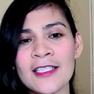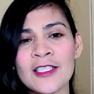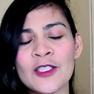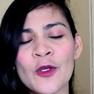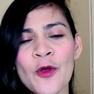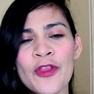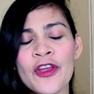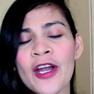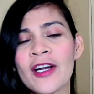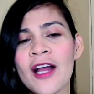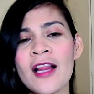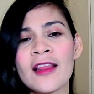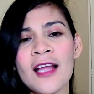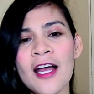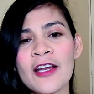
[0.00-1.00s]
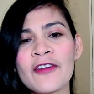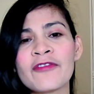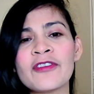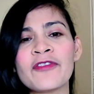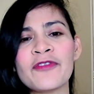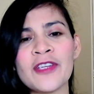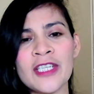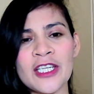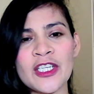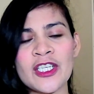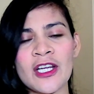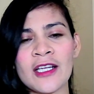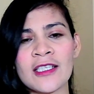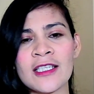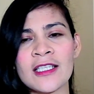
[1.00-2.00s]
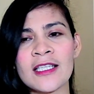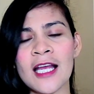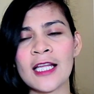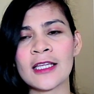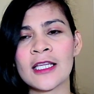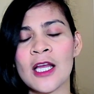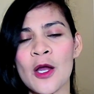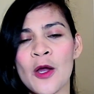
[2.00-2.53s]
So there are a lot of definitions that